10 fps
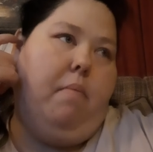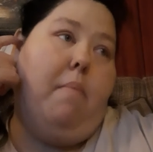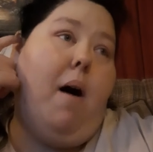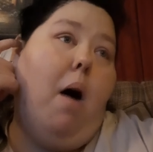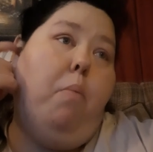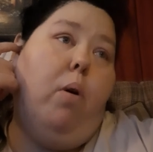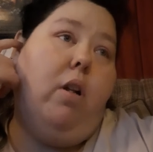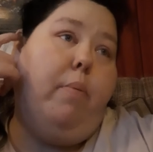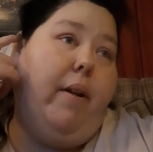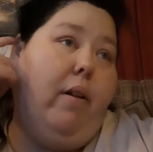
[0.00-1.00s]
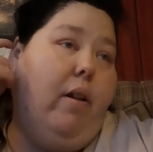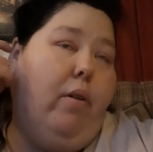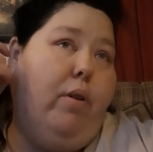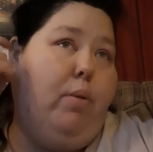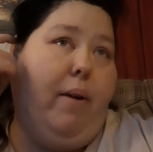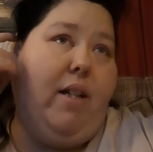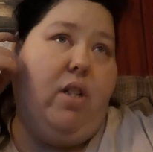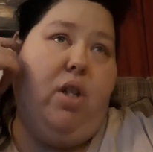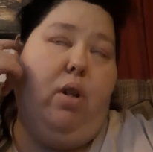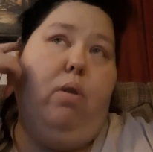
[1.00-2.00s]
My mom wanted me to lose weight
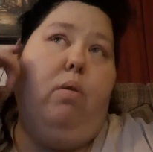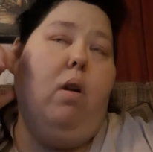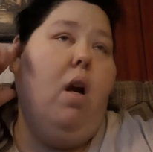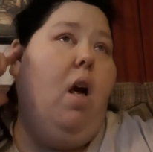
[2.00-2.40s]
too.